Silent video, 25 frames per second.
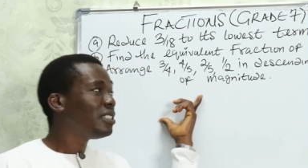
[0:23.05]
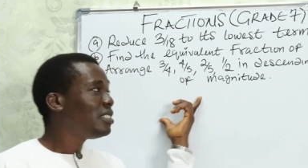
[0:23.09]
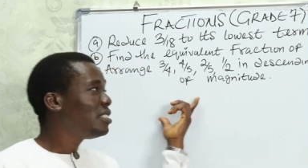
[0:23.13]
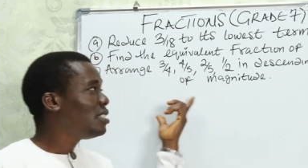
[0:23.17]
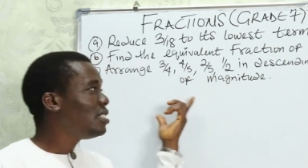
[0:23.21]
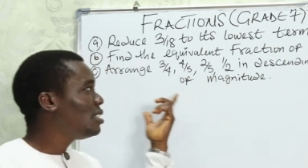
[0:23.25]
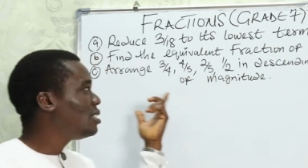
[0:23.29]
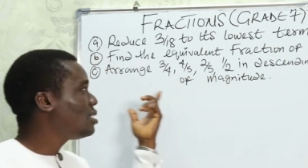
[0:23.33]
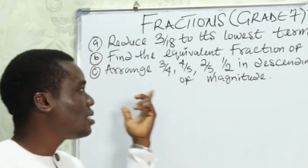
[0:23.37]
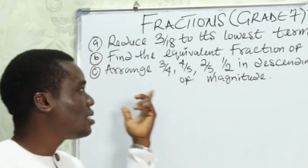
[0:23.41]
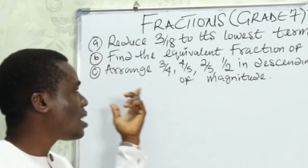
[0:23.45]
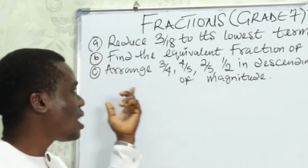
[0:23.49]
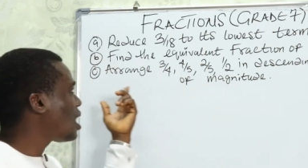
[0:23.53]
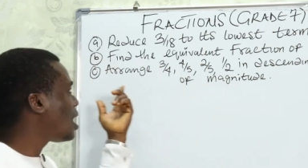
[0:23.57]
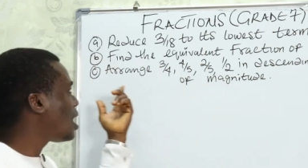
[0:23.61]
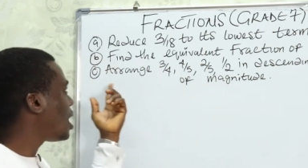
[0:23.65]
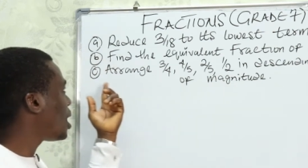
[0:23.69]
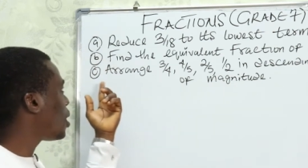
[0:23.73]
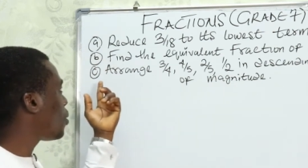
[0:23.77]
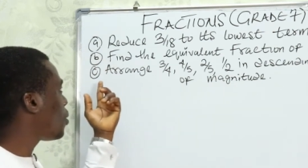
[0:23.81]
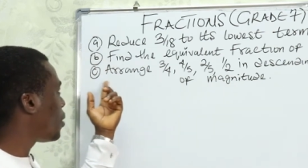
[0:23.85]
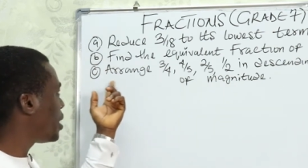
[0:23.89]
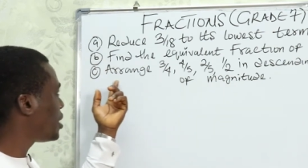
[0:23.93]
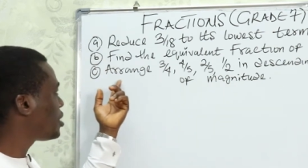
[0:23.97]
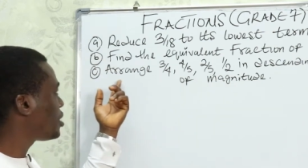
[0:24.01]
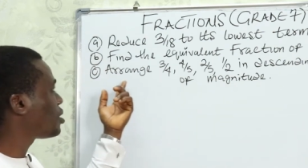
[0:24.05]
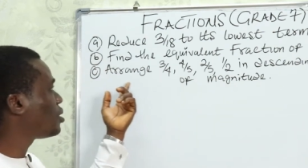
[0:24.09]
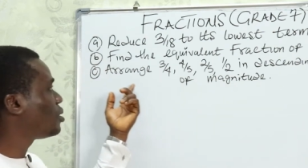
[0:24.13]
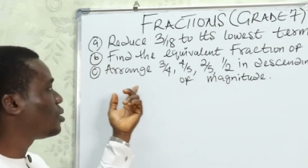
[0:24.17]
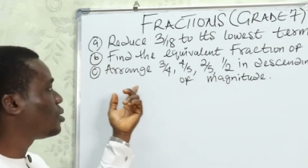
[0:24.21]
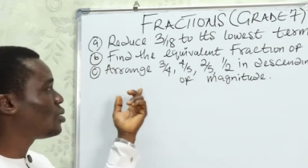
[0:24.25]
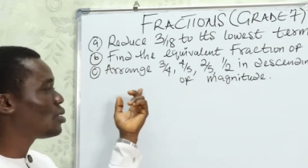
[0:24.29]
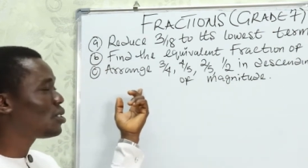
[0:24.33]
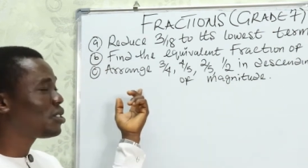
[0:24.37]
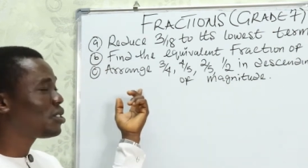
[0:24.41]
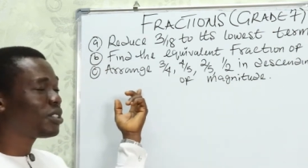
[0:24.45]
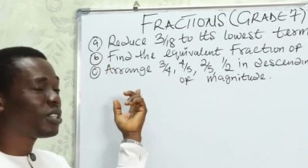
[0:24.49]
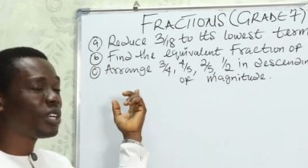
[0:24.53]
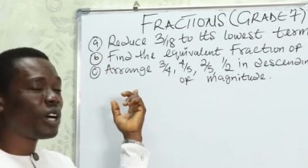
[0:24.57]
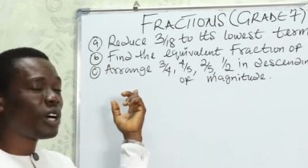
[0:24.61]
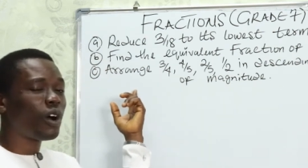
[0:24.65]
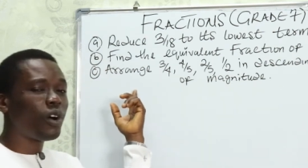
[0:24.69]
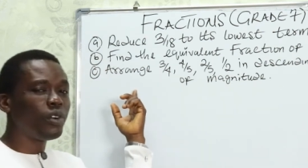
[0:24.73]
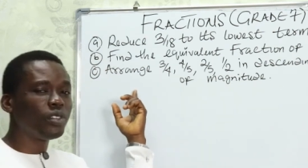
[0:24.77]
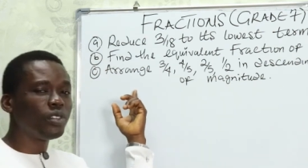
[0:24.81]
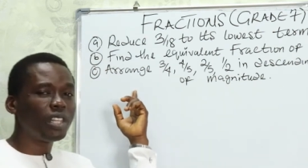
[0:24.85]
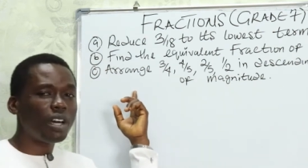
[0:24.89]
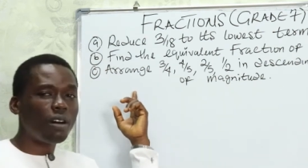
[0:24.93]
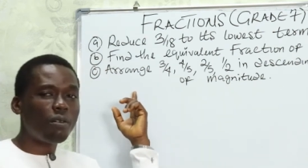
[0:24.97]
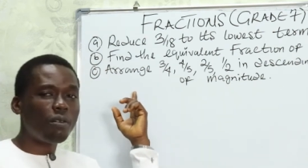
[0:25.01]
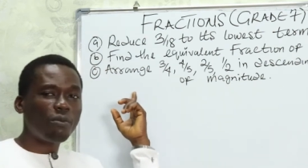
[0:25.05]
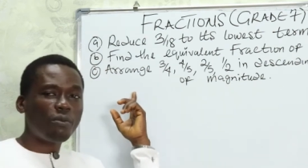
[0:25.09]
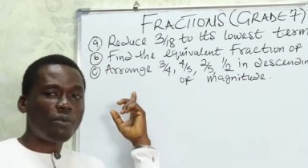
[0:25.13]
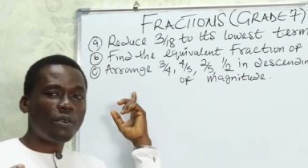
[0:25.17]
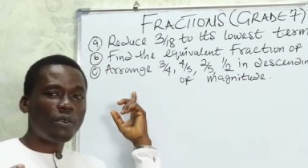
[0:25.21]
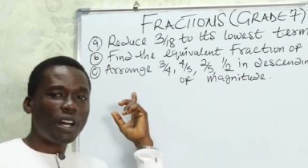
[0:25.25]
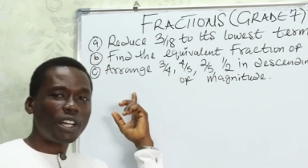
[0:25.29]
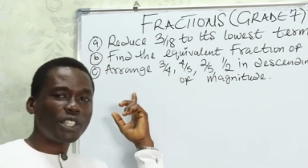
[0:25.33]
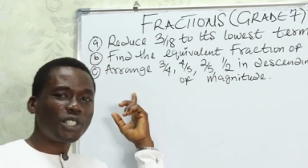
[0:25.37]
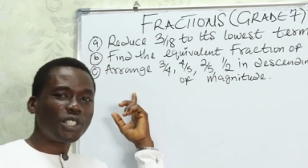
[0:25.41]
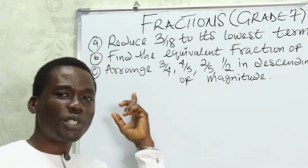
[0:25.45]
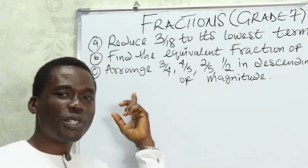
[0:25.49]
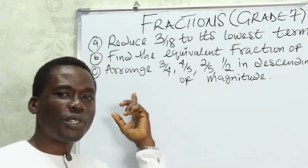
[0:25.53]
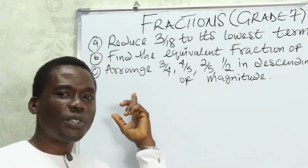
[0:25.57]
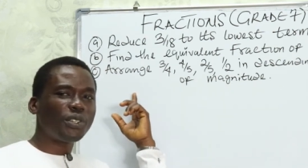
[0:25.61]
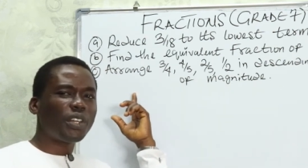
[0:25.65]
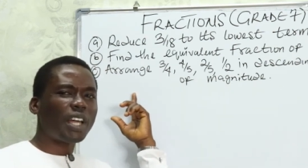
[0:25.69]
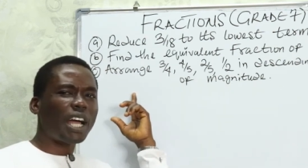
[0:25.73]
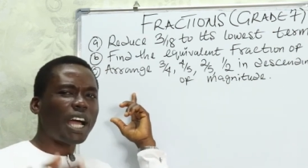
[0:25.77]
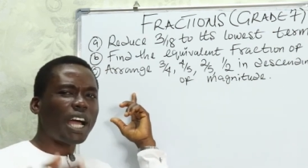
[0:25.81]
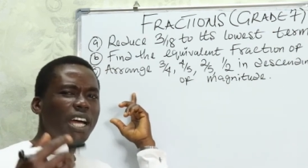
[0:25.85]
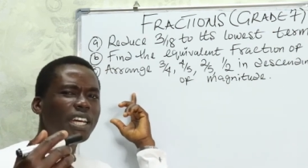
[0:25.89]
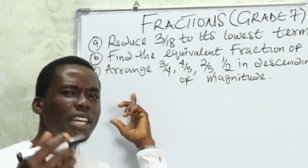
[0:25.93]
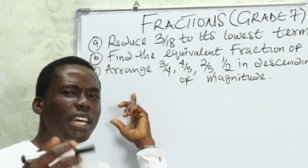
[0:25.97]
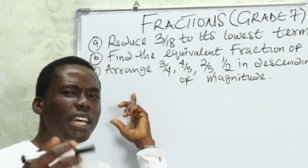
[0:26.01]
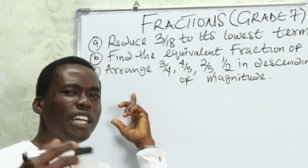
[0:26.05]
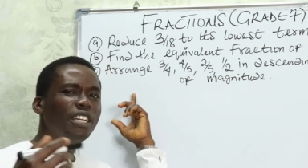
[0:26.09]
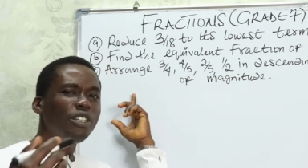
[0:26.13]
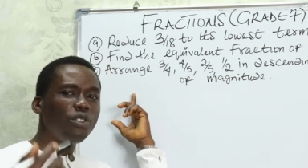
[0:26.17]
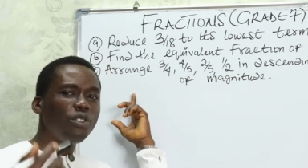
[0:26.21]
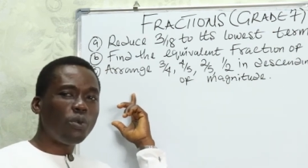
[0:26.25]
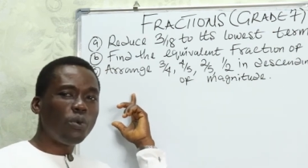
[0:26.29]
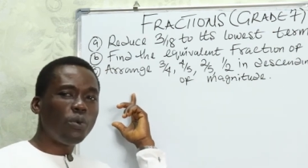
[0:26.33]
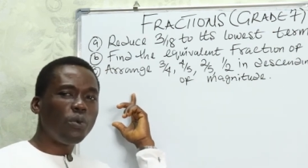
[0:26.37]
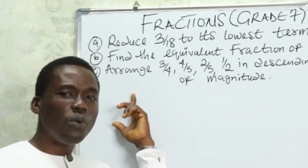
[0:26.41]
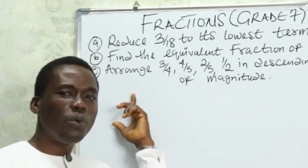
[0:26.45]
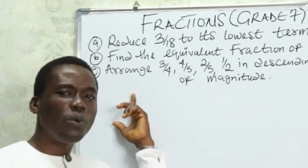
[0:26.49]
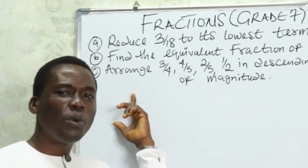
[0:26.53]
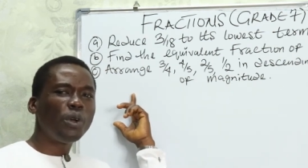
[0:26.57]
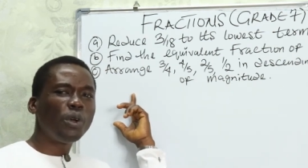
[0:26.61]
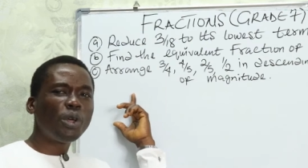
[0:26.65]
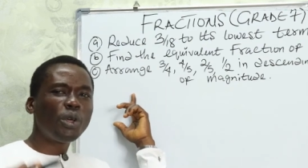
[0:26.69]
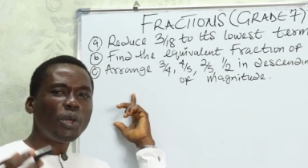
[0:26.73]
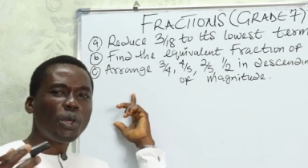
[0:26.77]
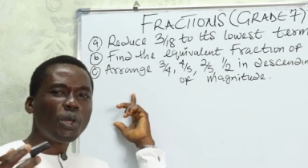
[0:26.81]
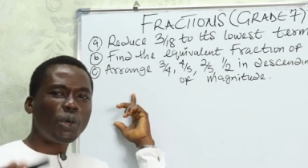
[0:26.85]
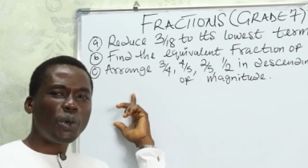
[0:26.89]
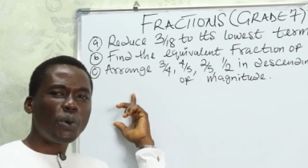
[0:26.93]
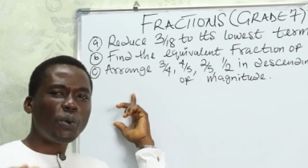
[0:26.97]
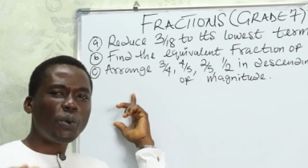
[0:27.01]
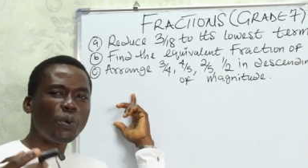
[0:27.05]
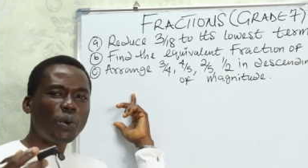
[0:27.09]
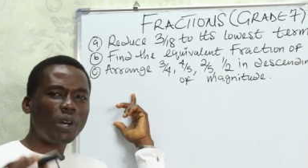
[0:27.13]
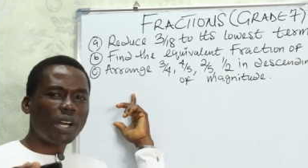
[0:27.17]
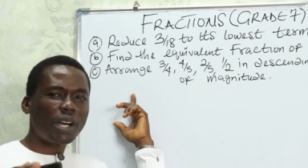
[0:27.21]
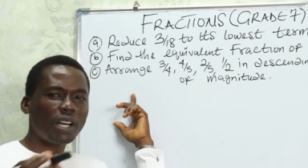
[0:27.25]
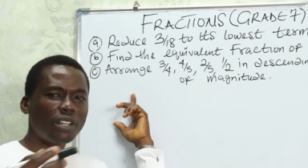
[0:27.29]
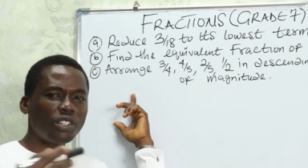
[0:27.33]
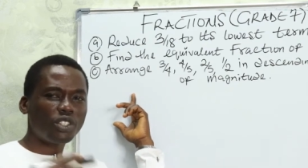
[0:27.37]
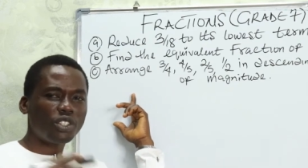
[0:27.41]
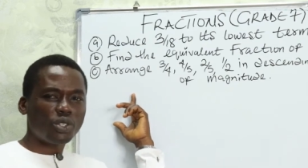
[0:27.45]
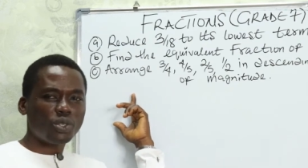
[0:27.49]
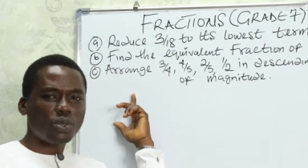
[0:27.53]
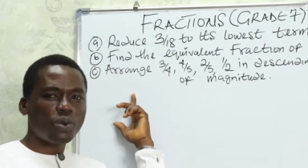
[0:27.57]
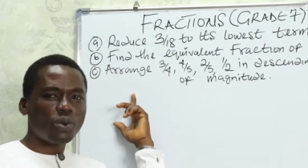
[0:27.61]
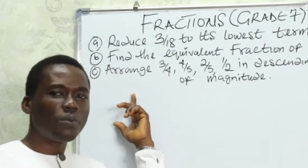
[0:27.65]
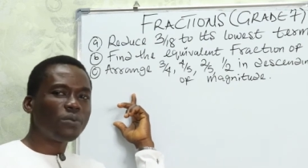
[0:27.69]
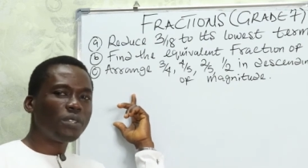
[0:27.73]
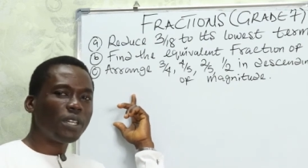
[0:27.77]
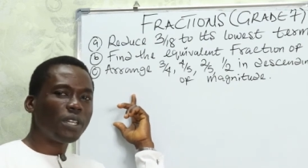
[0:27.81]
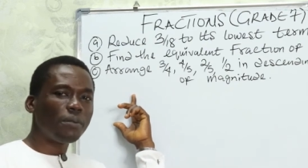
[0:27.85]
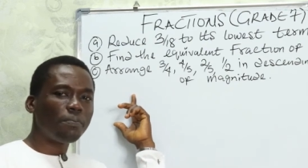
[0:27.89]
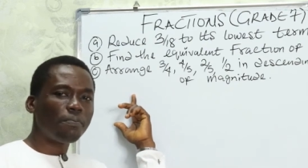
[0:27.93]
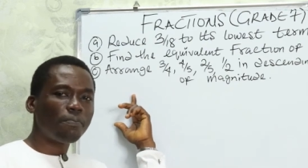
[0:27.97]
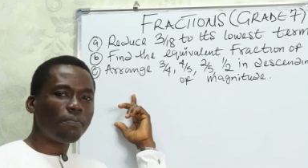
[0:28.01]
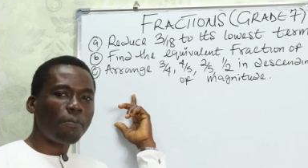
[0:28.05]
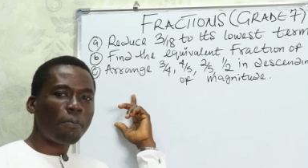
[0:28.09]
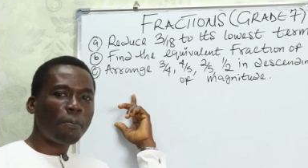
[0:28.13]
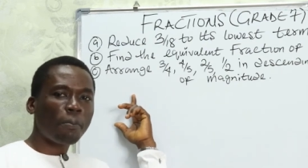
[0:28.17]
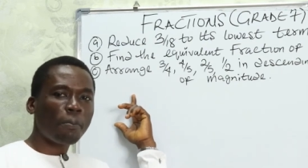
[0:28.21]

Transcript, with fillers: These are questions under fraction, and I know you can solve them.